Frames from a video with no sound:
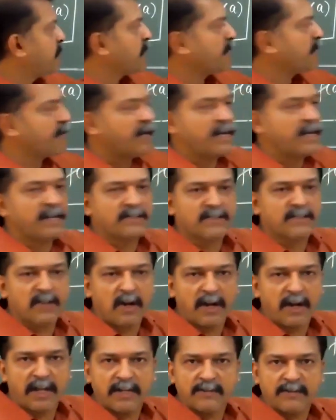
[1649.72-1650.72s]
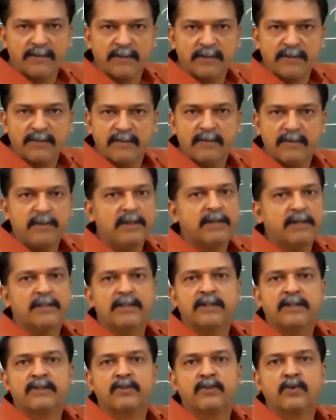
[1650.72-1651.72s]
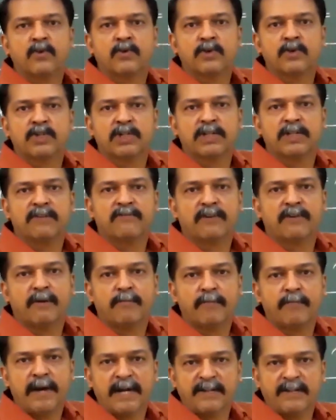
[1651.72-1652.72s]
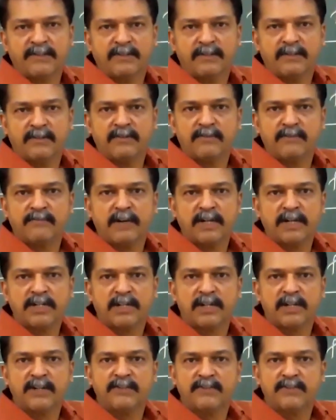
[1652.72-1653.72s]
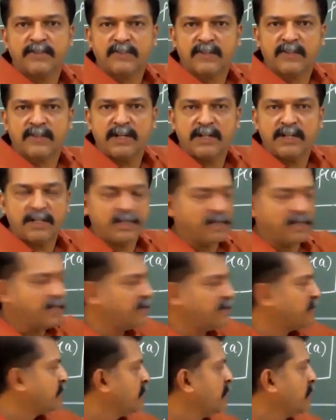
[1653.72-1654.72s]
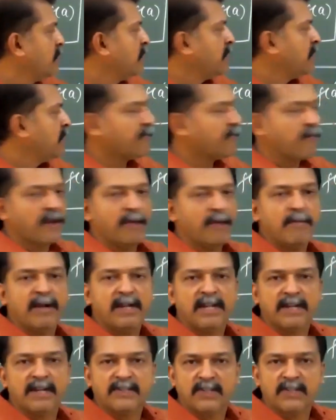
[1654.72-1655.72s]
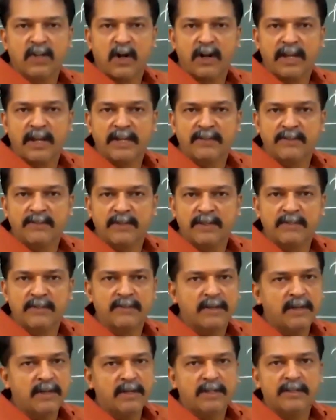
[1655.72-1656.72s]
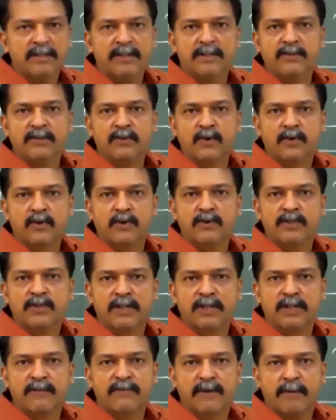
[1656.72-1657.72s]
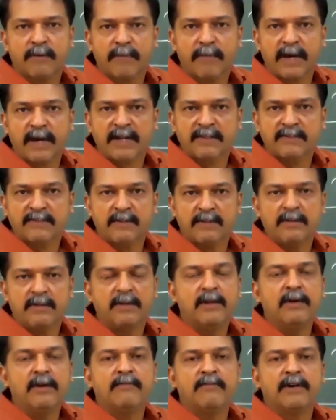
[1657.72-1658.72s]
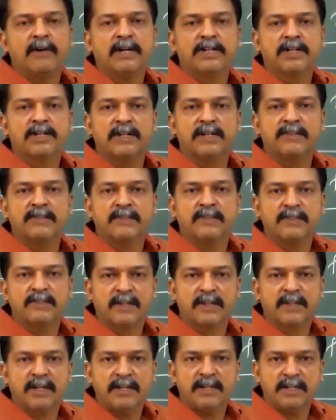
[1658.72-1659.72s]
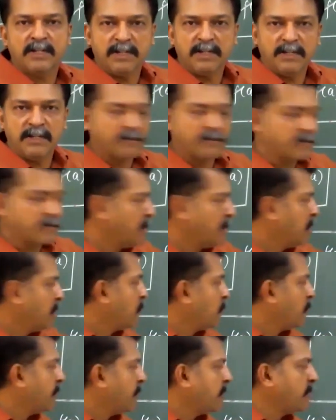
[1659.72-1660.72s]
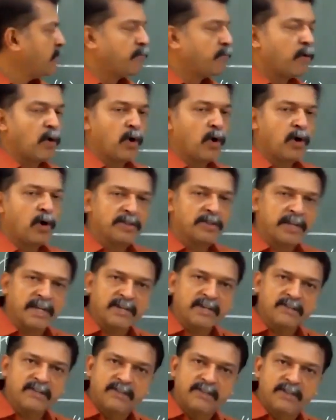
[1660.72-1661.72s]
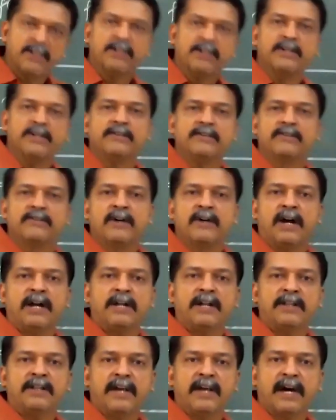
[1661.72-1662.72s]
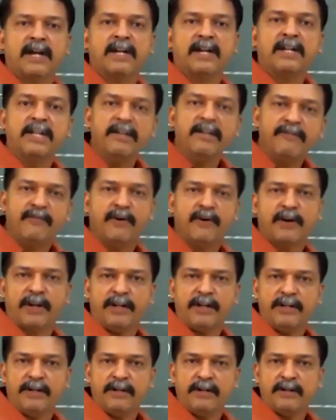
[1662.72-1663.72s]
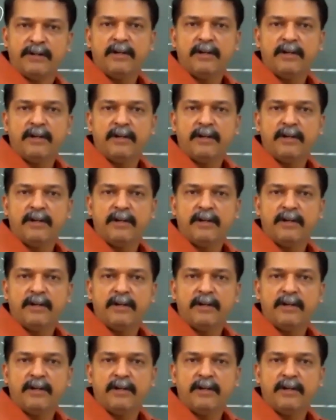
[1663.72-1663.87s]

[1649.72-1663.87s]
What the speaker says: of A does not exist, there is no question of comparison. Function is discontinuous. If limit does not exist, there is no question of comparison. Function is discontinuous. When both exist and they are different,